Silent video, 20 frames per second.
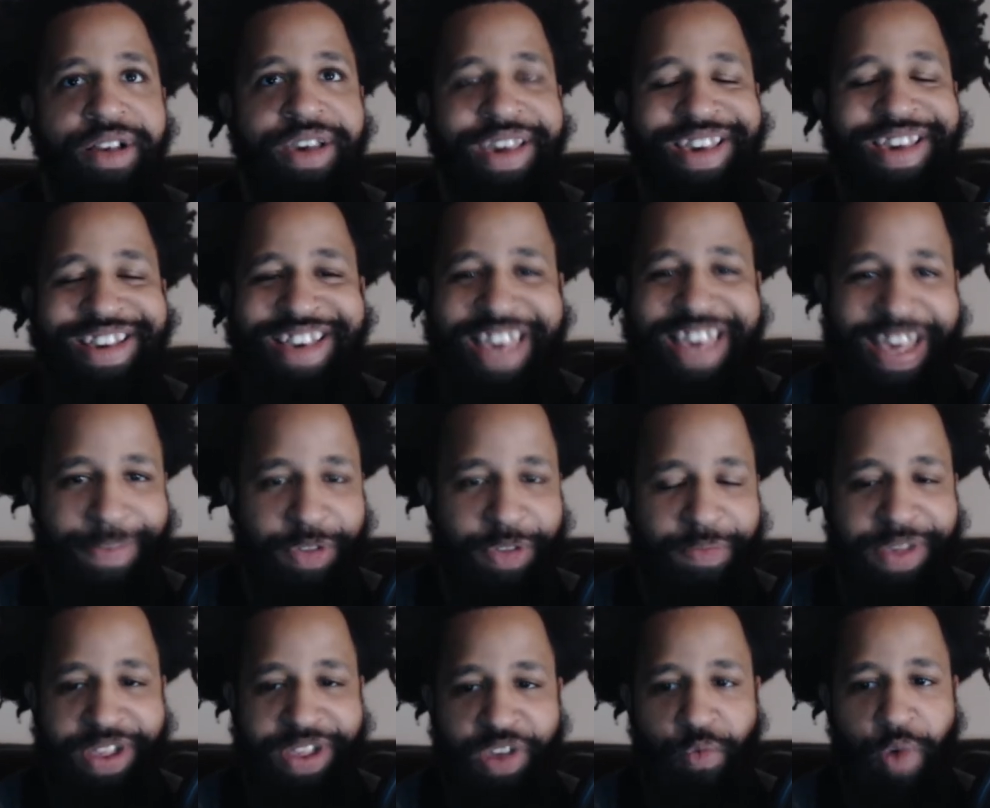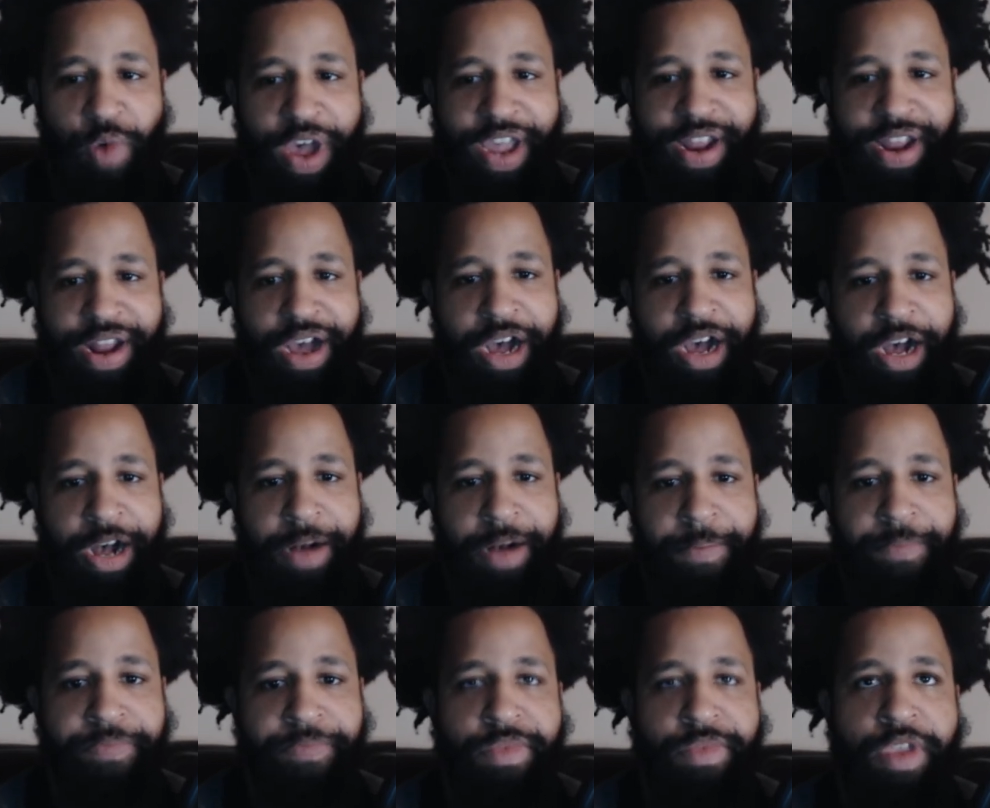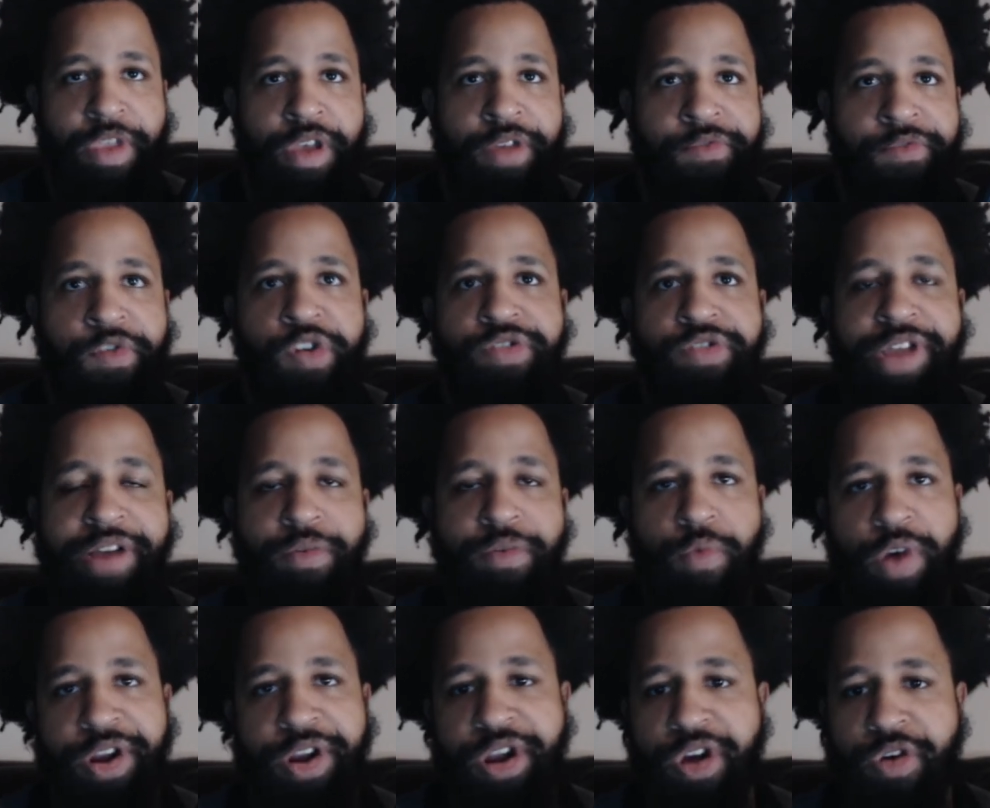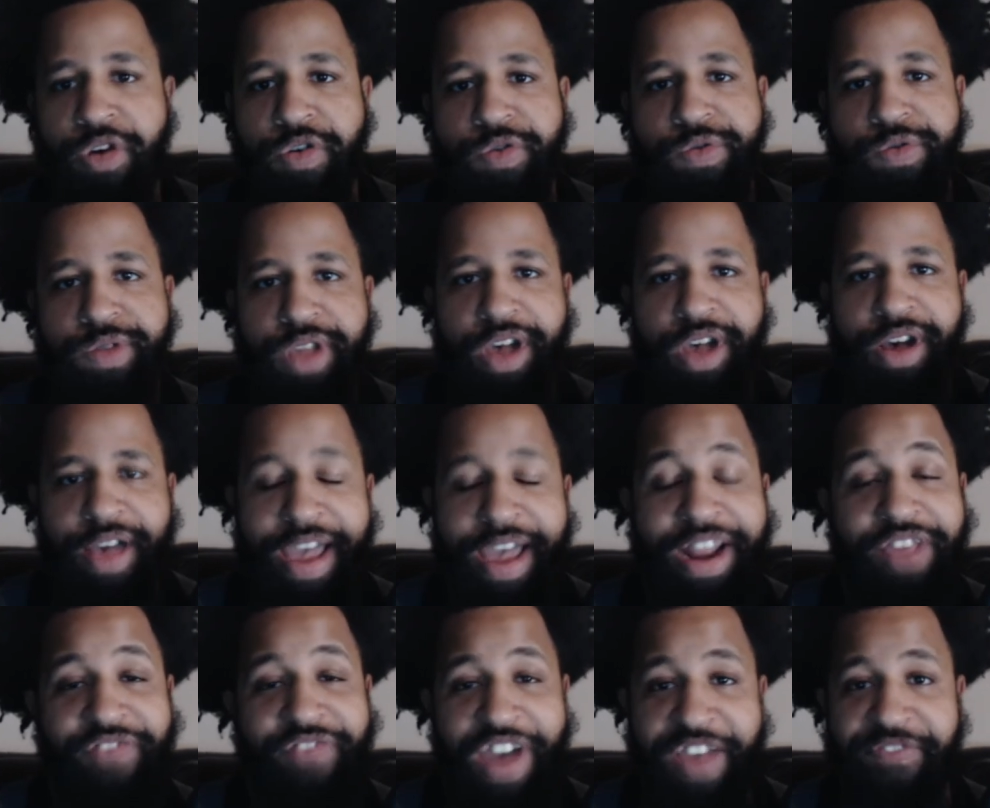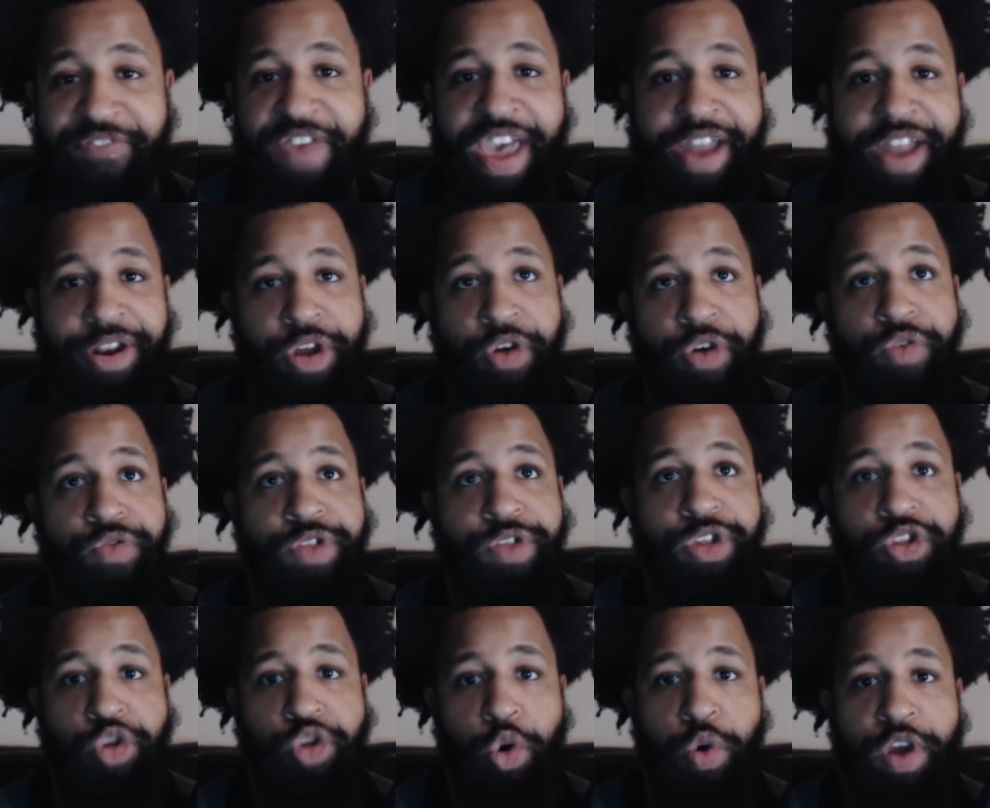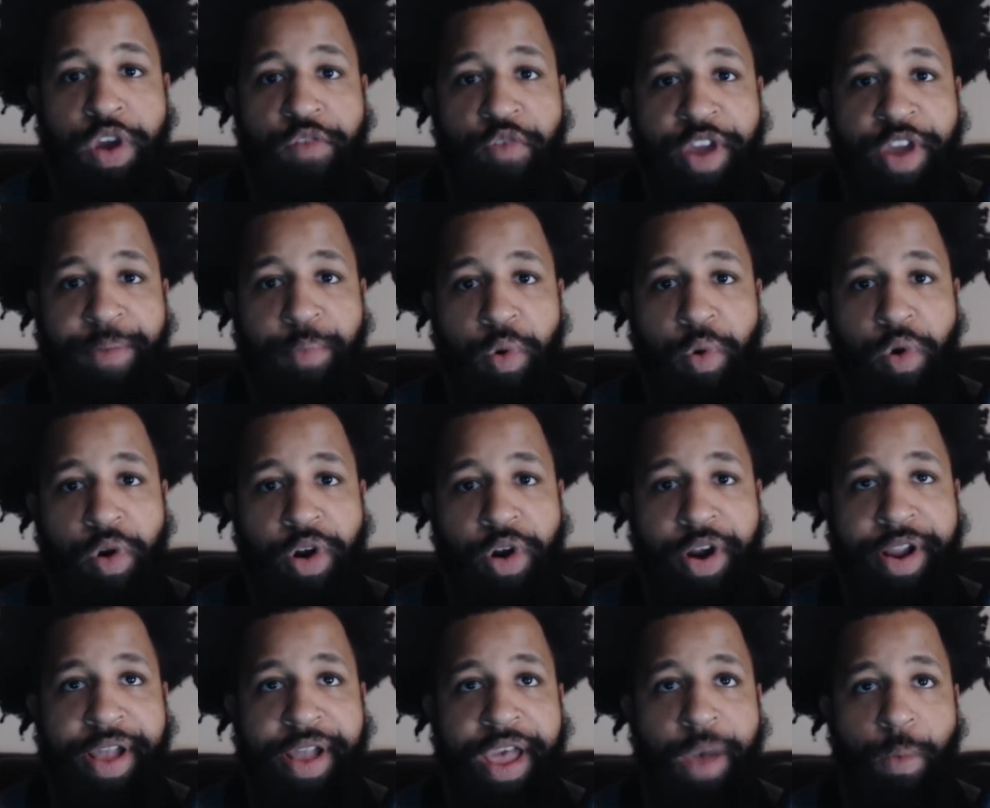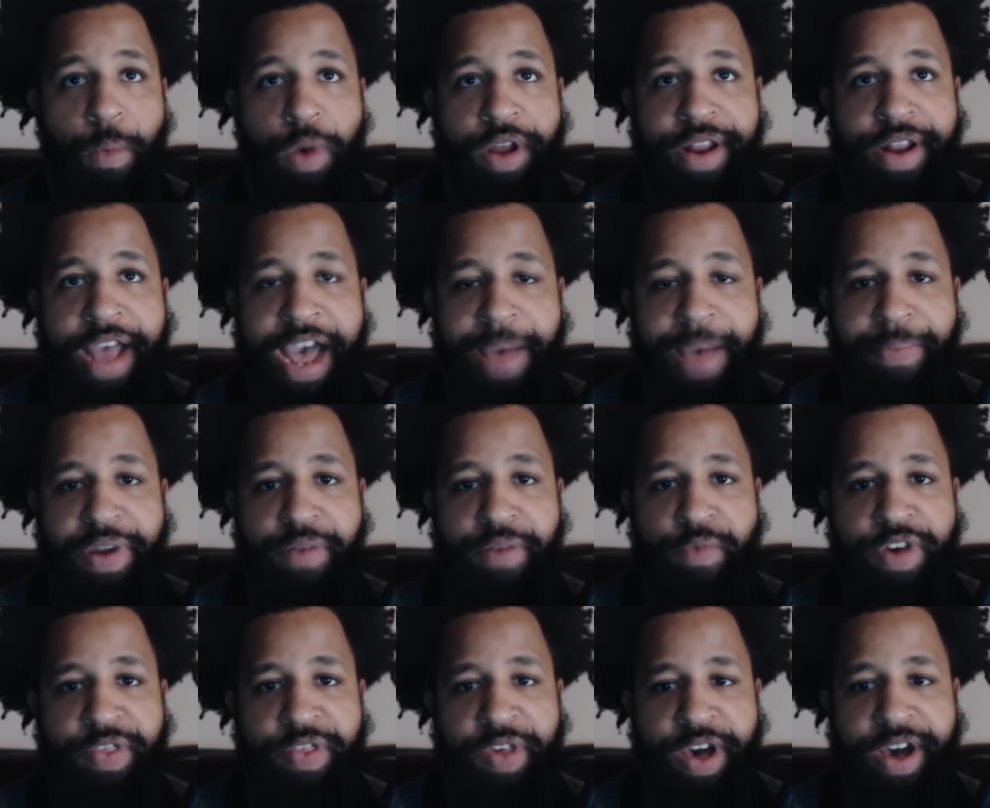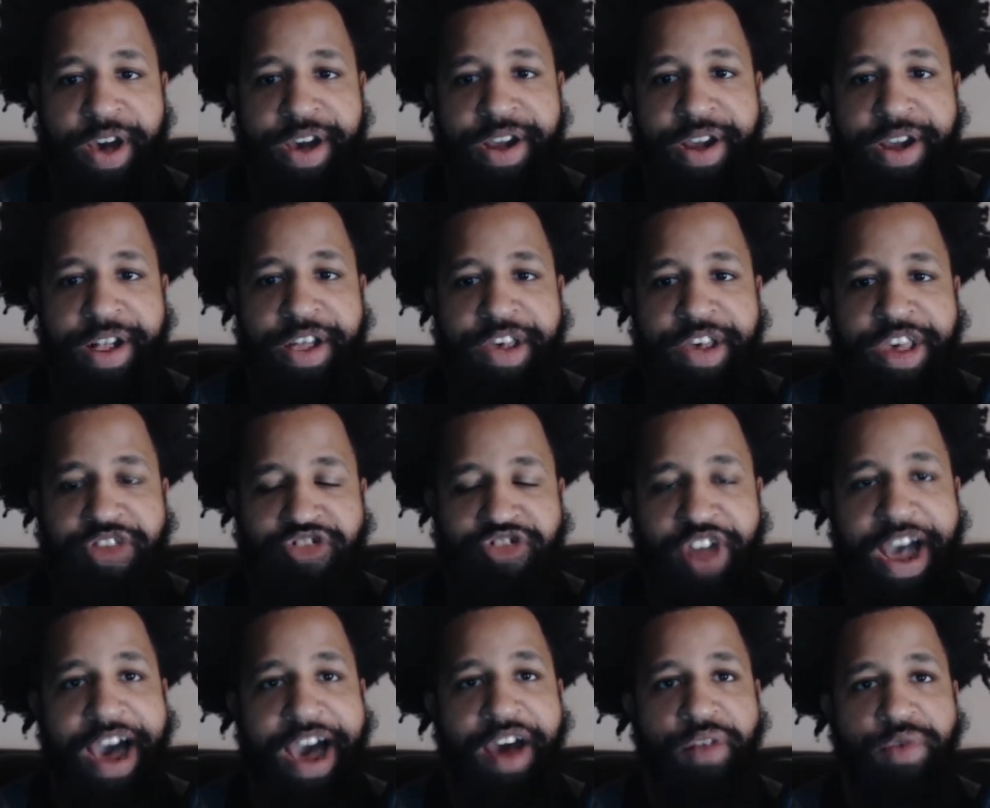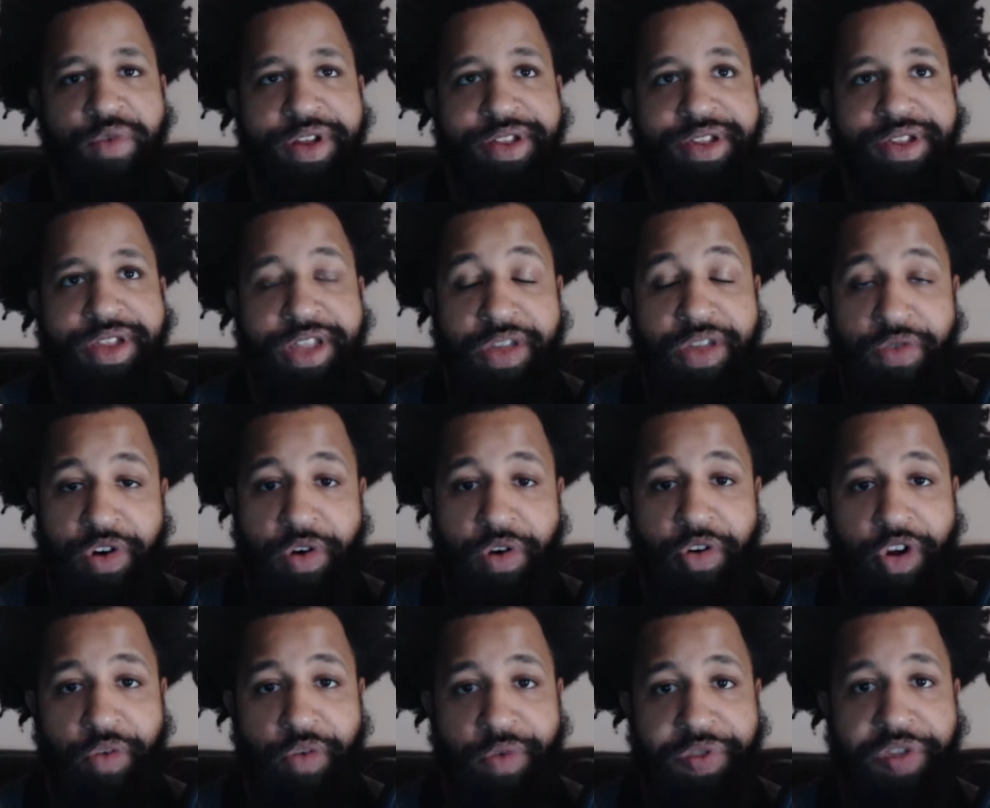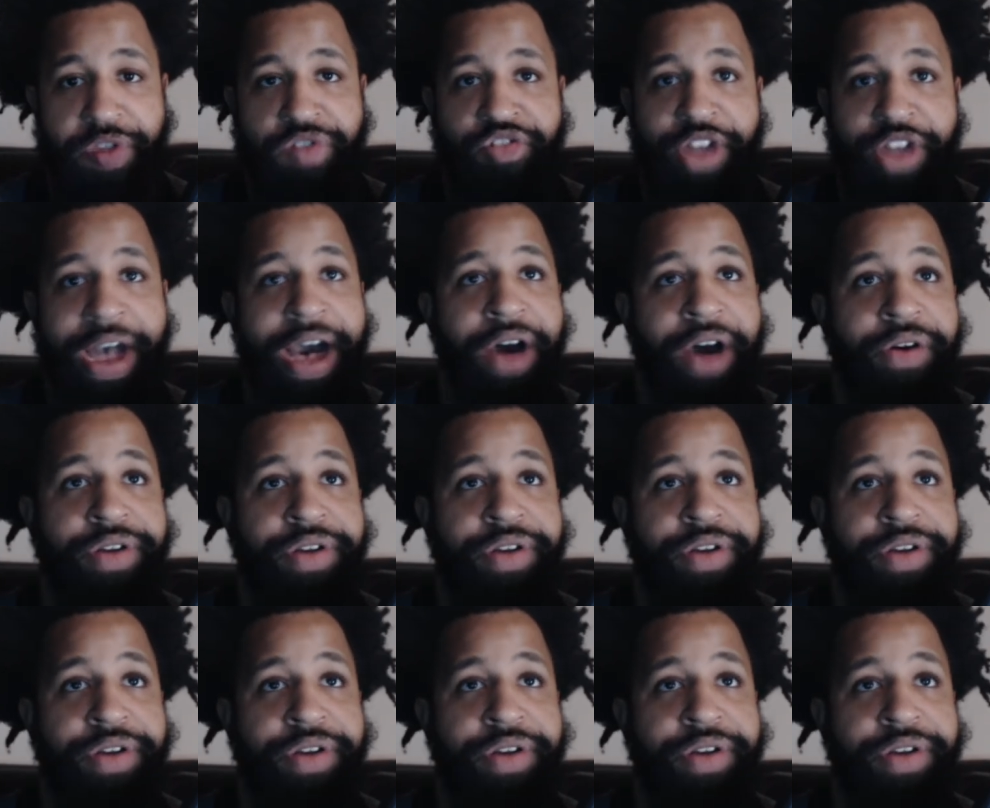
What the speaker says: He keeps missing weight. Of course, everyone knows, any fight fan knows the story of Ray Borg and what happened with his child, what's still going on with his child.